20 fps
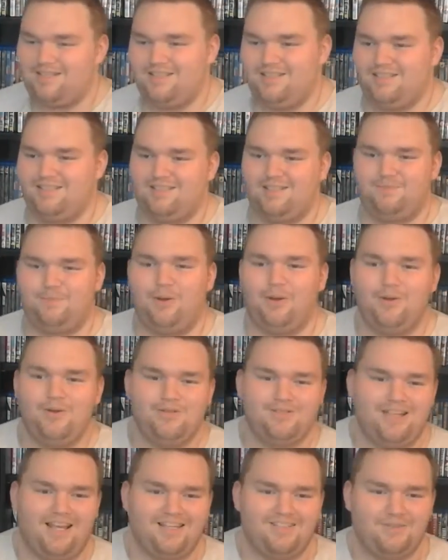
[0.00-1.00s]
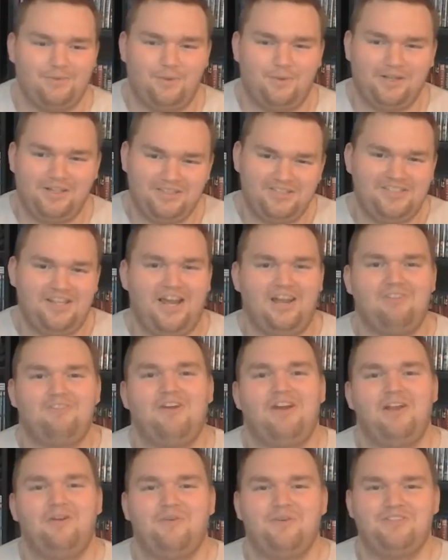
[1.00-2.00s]
exposed as the one as the anime.
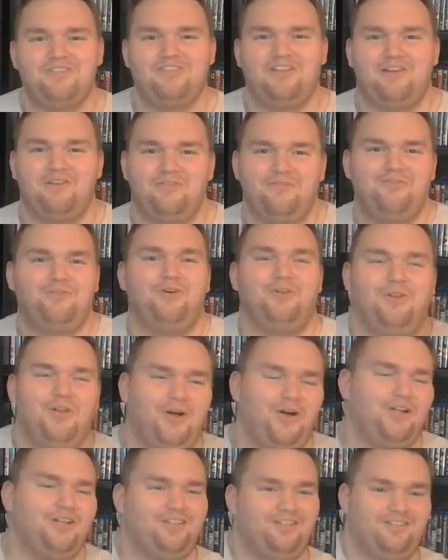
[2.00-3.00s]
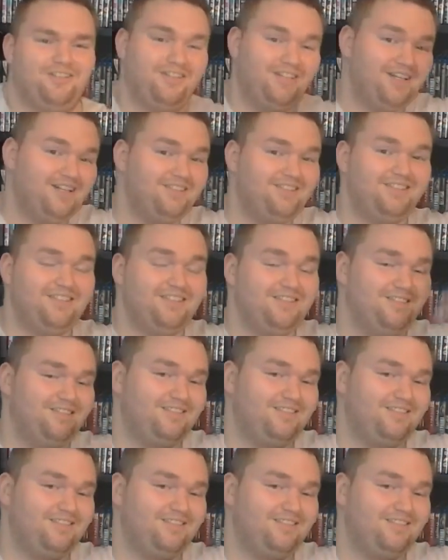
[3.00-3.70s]
It wasn't like full on. But